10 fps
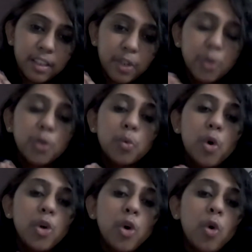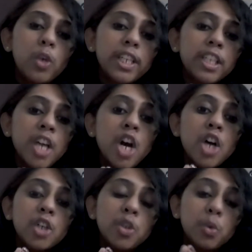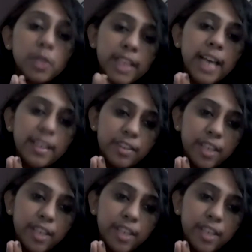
You know, you won't hold it too tight,